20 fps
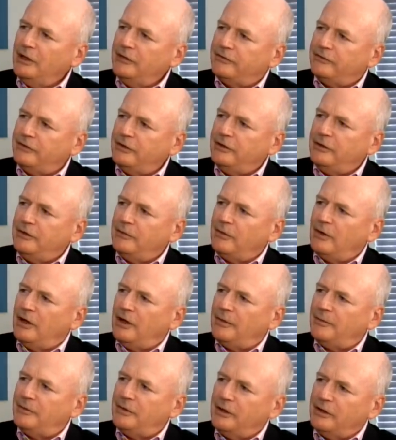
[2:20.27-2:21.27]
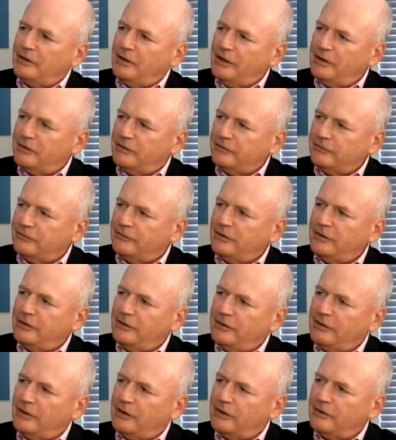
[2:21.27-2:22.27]
CD-ROM, and then to
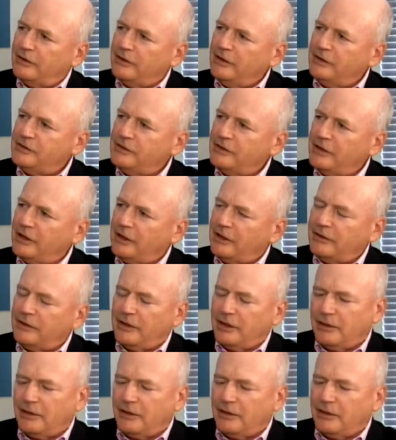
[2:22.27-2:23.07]
see uh, the internet.